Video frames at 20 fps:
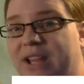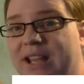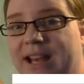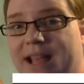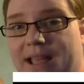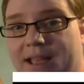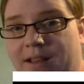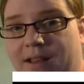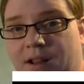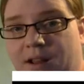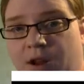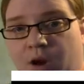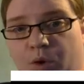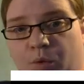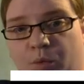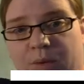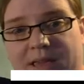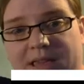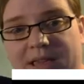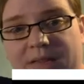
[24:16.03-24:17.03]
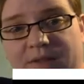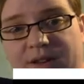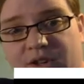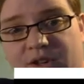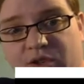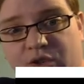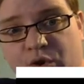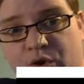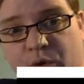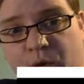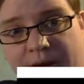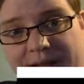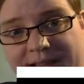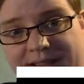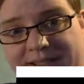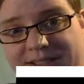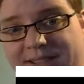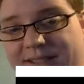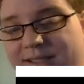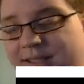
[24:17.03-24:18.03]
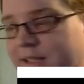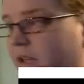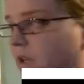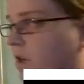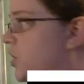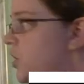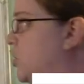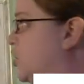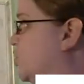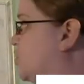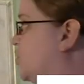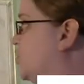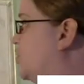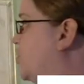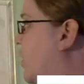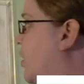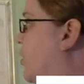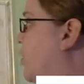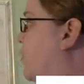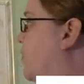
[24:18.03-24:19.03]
it, we give it a choice. So